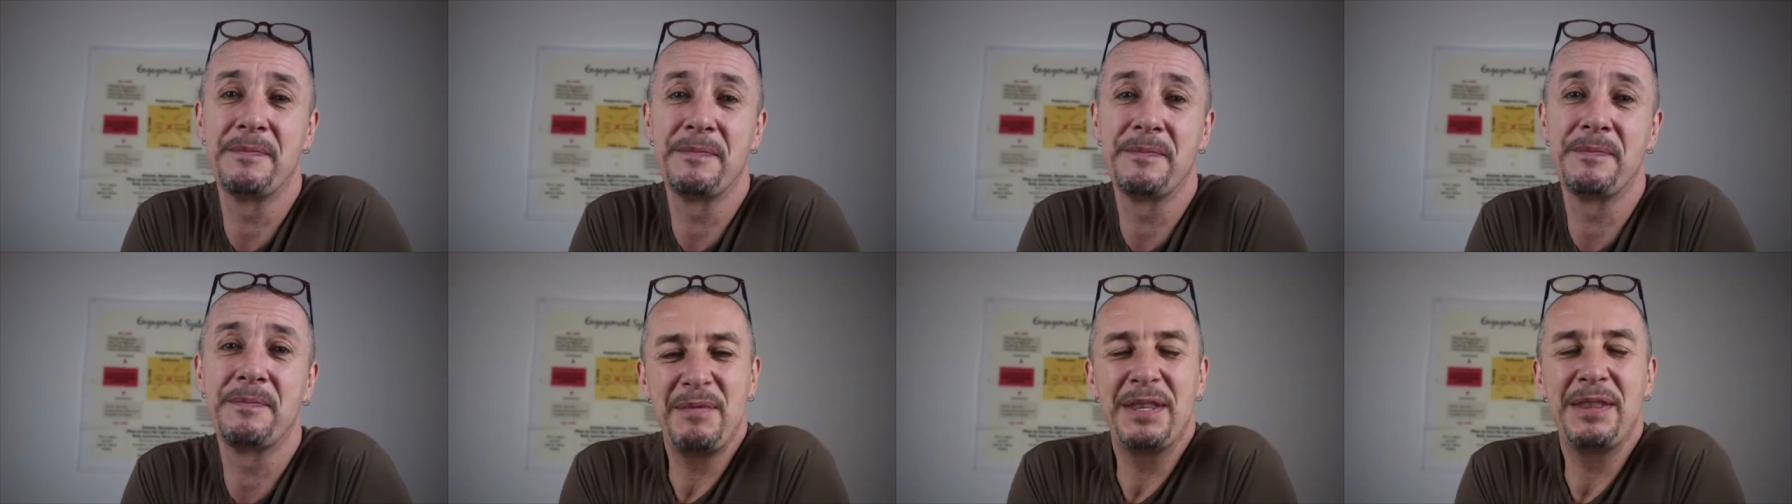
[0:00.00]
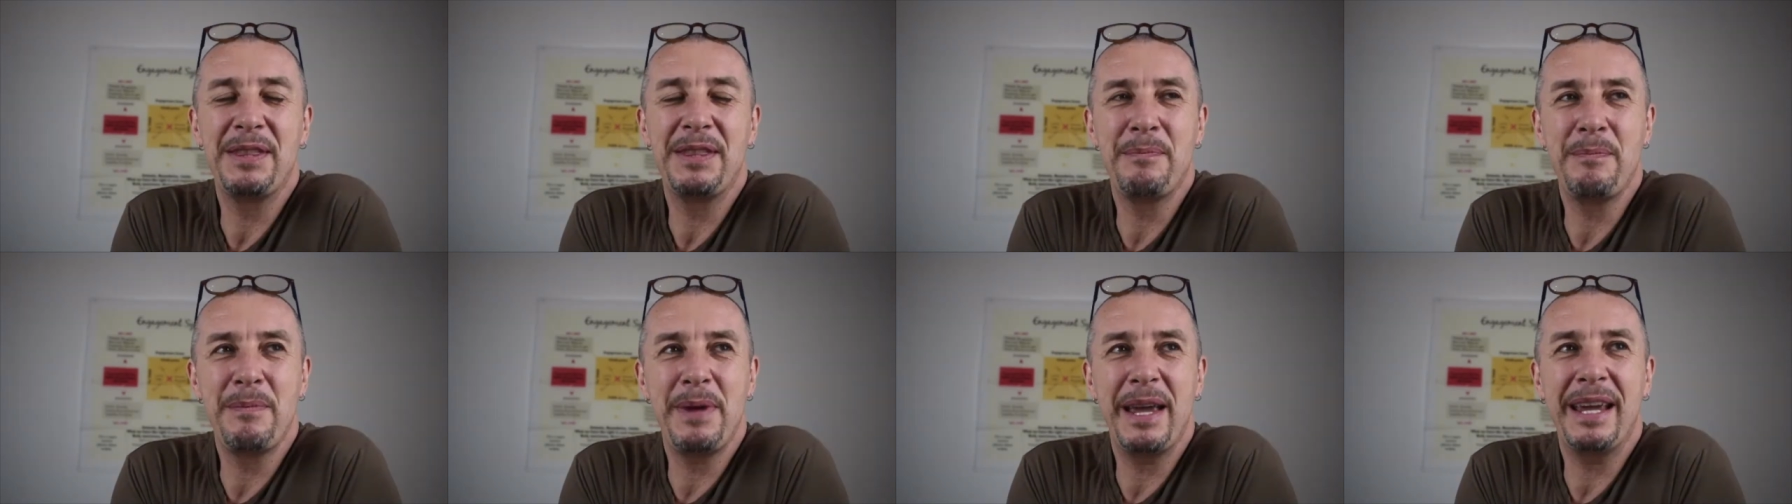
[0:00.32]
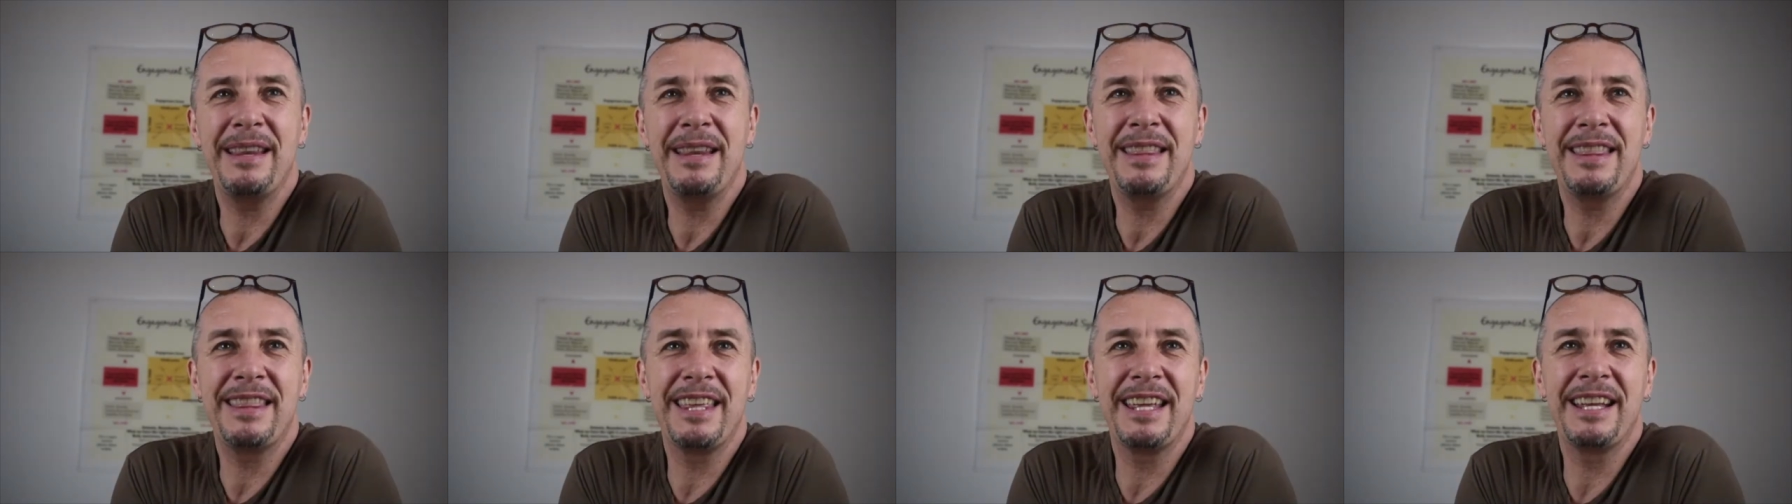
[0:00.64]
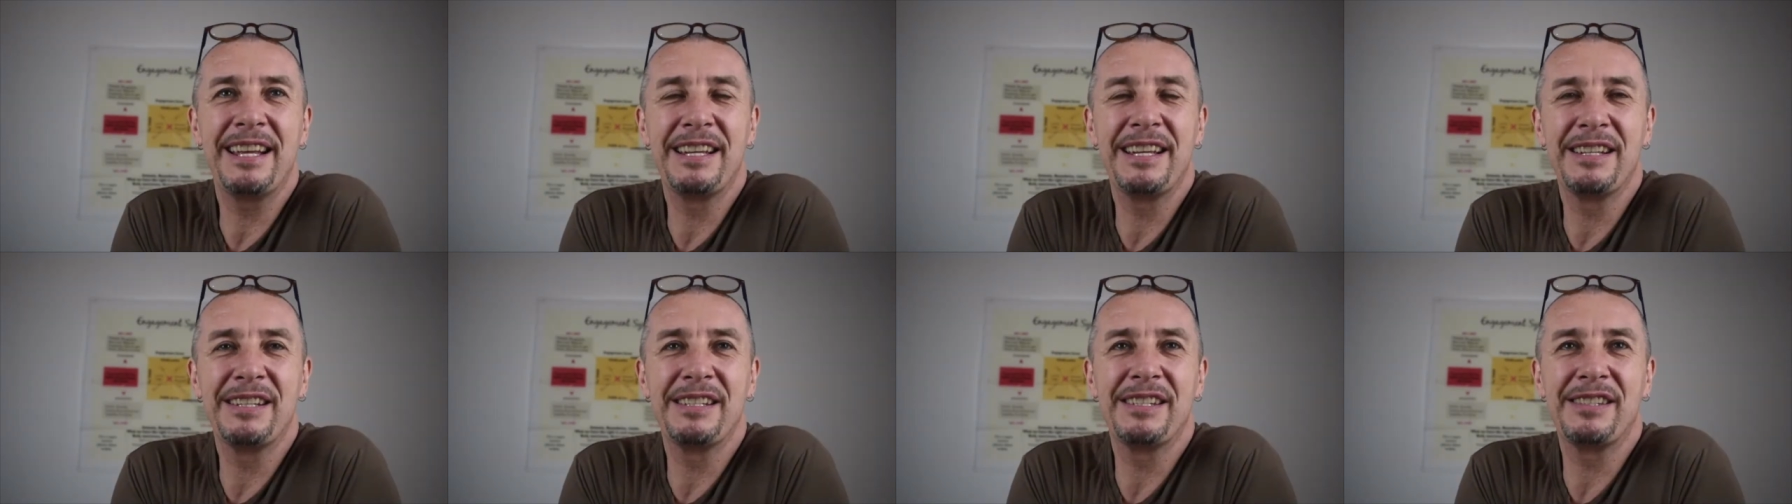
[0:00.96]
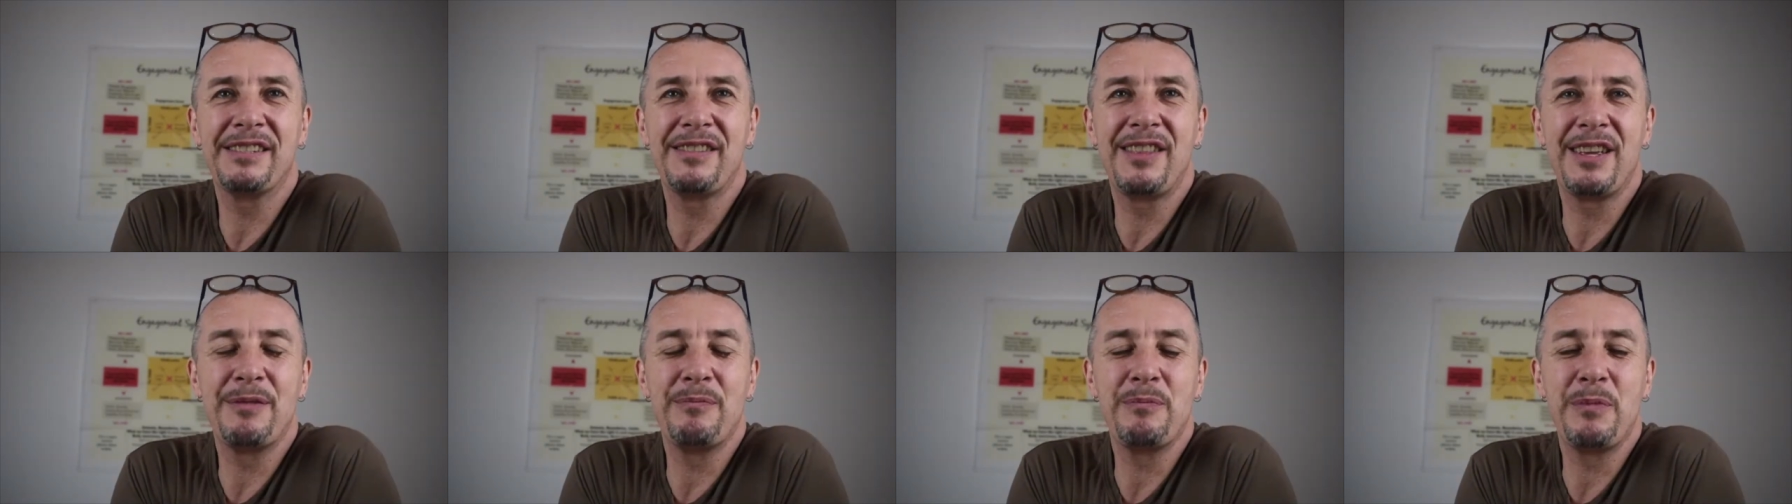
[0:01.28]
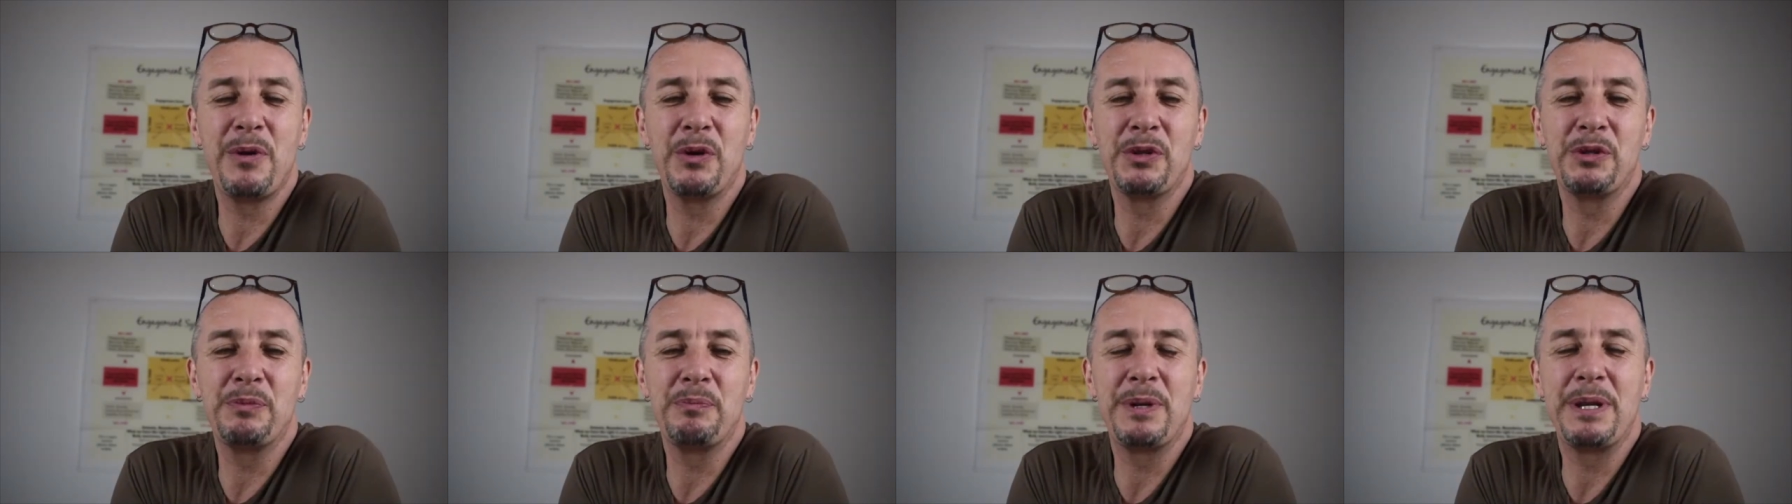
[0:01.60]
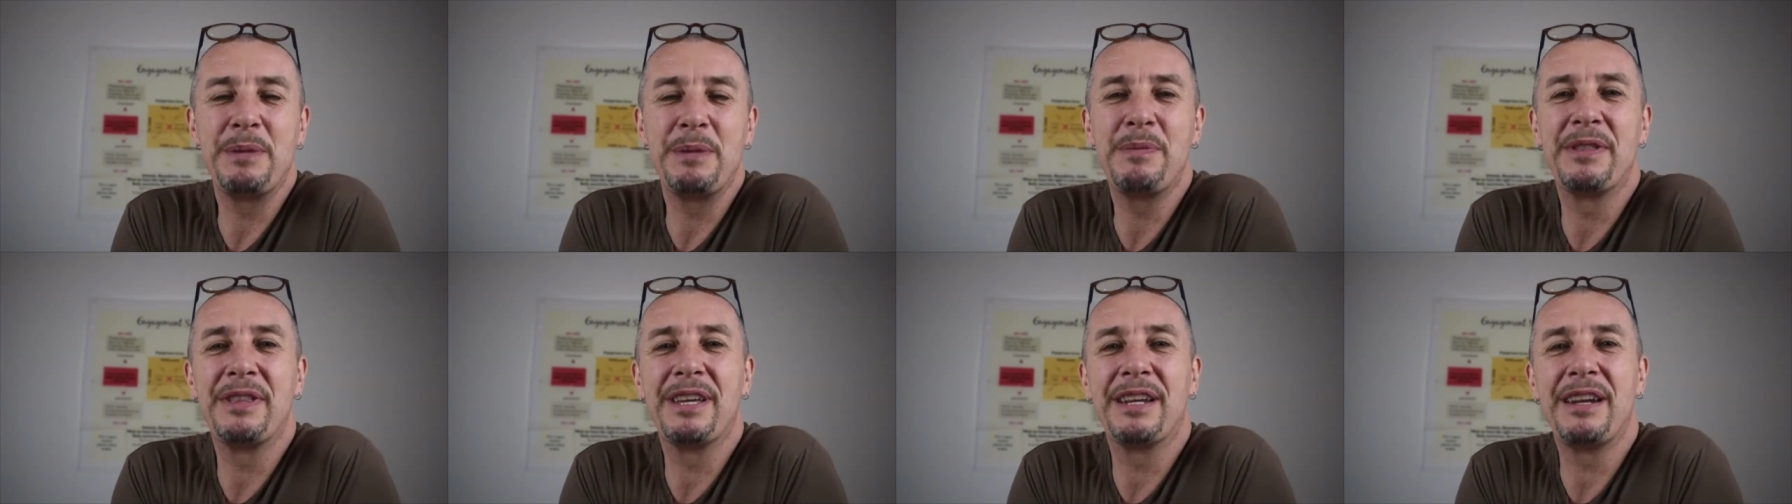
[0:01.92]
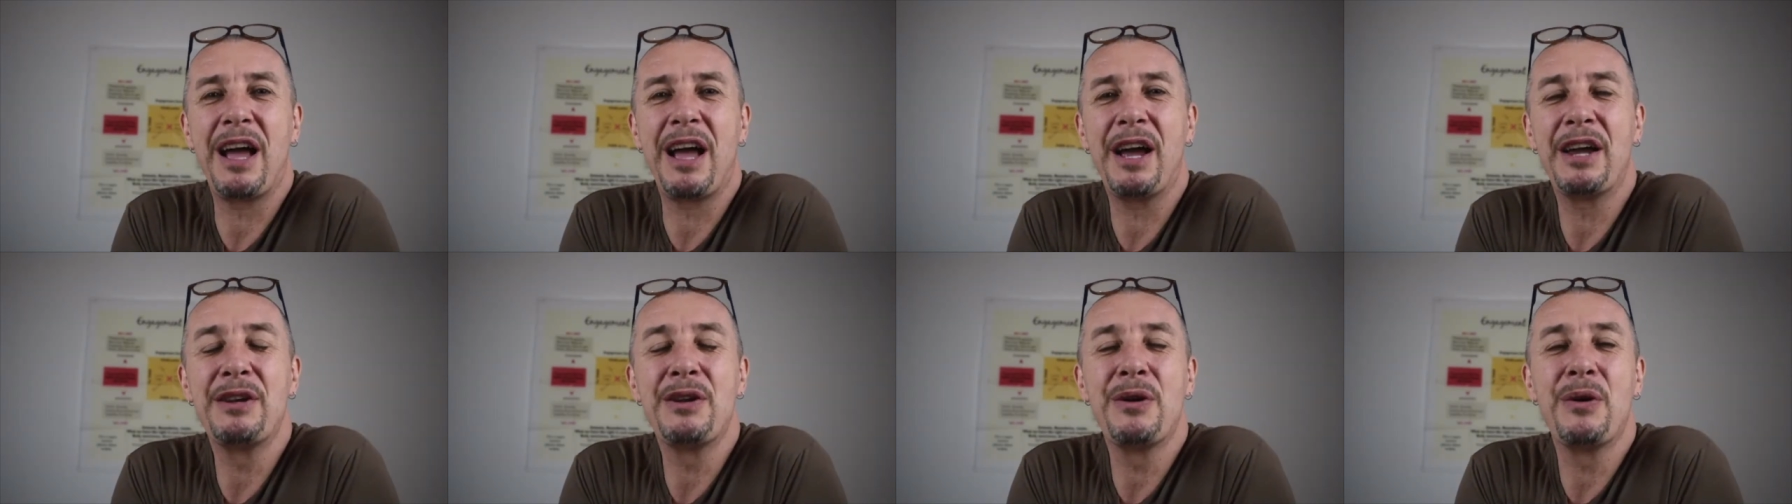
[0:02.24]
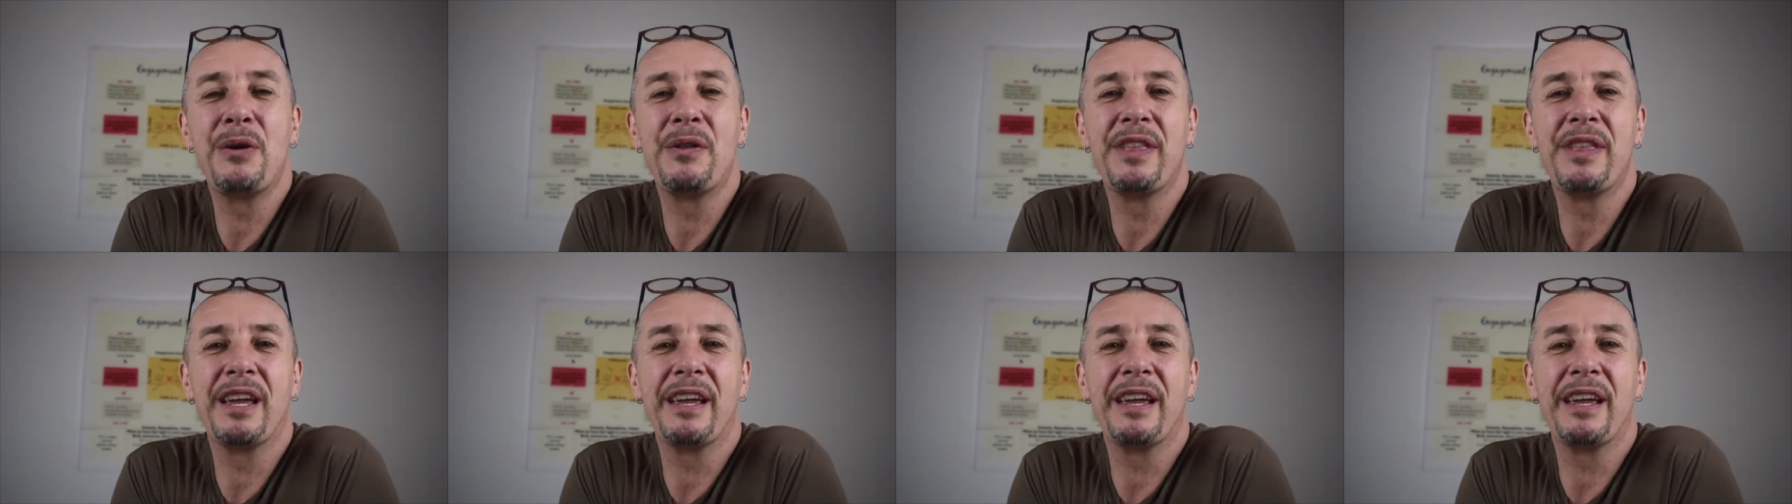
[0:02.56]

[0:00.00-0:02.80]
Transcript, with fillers: I mean, the main thing is that most people that I know,